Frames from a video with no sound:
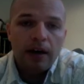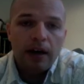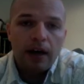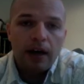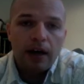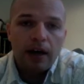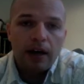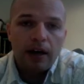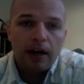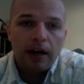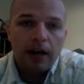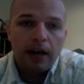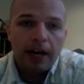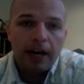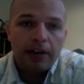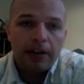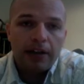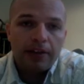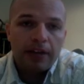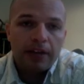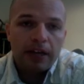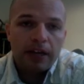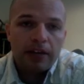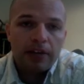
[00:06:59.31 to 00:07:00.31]
I
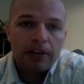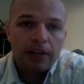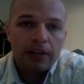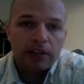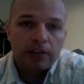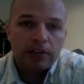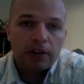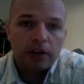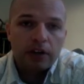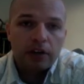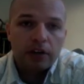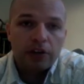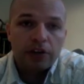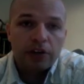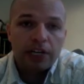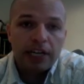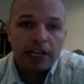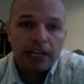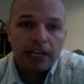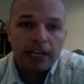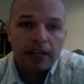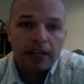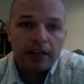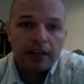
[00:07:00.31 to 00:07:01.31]
think these are greedy,